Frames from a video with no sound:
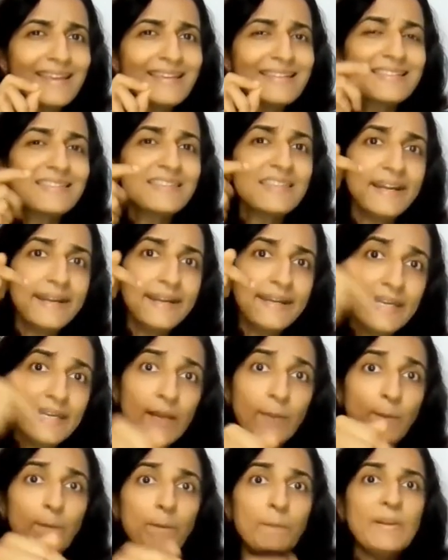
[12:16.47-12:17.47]
is the
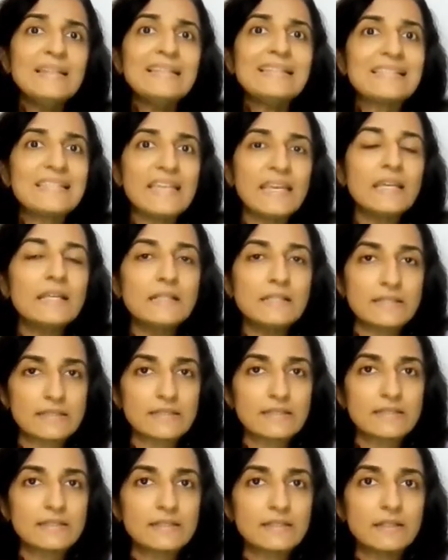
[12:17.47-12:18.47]
dip in
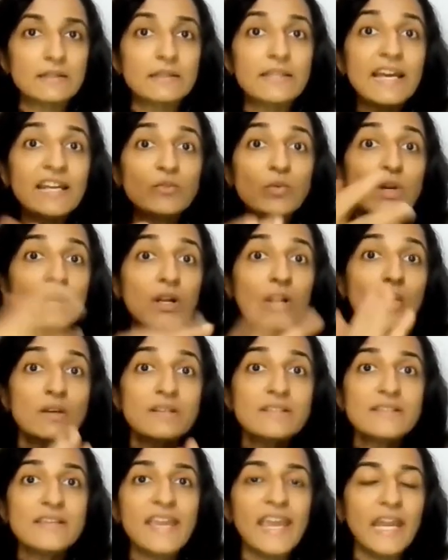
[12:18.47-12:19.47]
sales that will
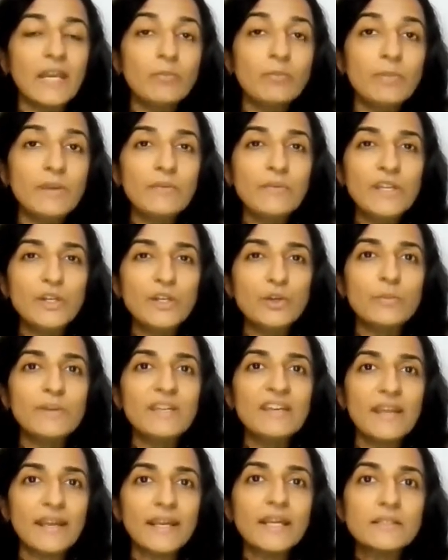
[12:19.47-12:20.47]
cause the NPV to
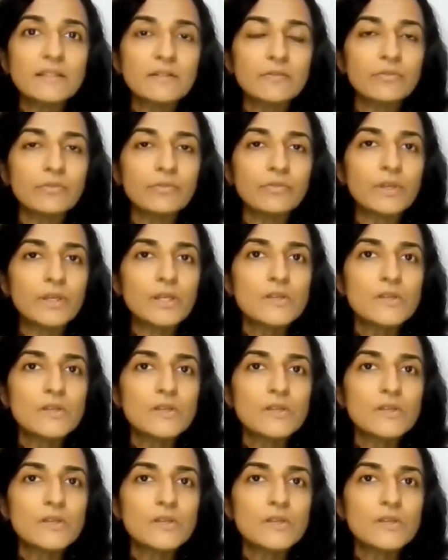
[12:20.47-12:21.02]
be negative.